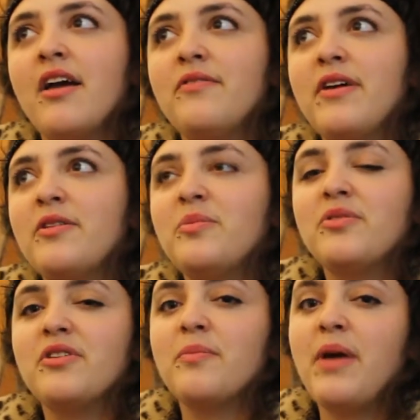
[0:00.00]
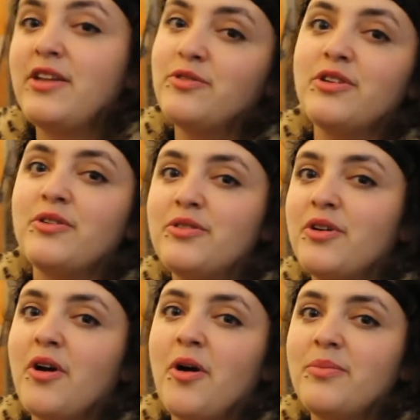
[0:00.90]
available at
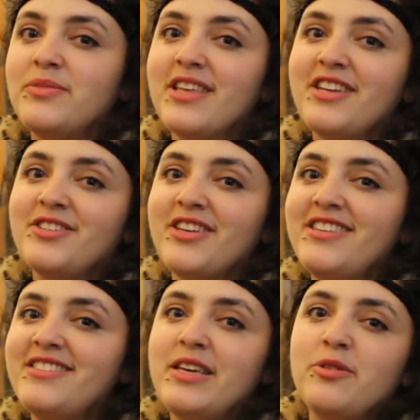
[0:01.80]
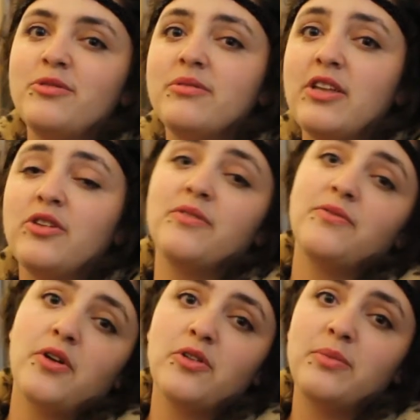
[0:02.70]
patreon.com/shelleysegal, and you can
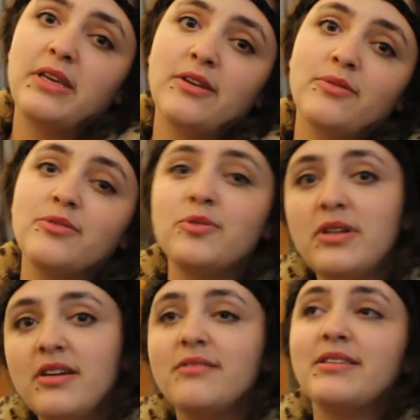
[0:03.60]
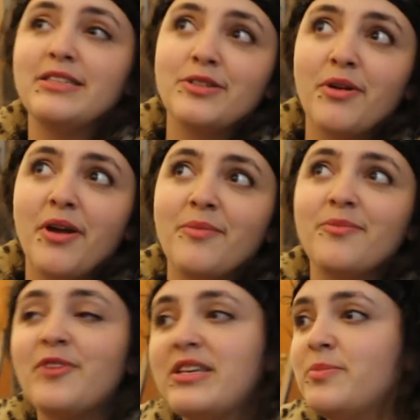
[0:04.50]
follow me on Twitter,
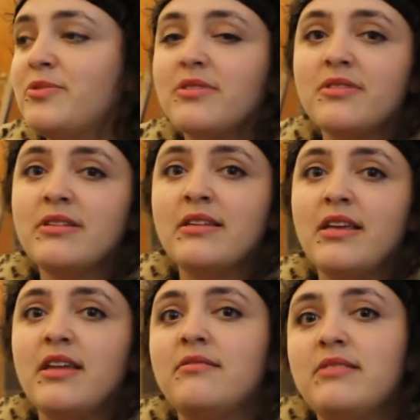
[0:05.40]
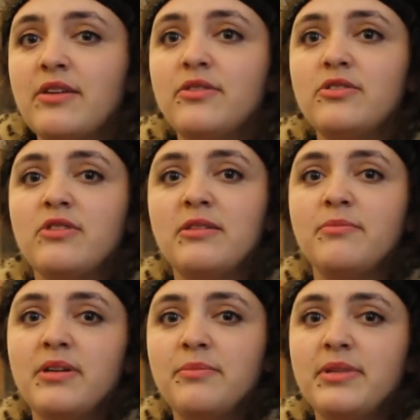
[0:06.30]
Instagram, Facebook, and down the street,
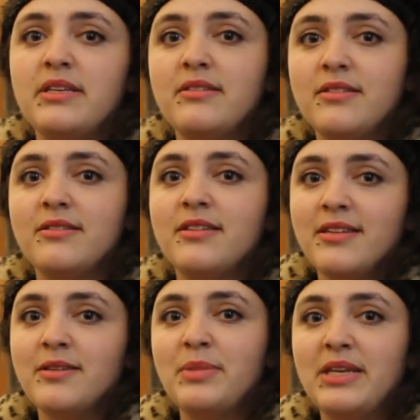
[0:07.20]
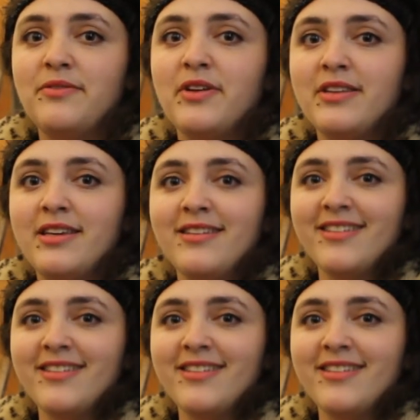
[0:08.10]
but please be friendly.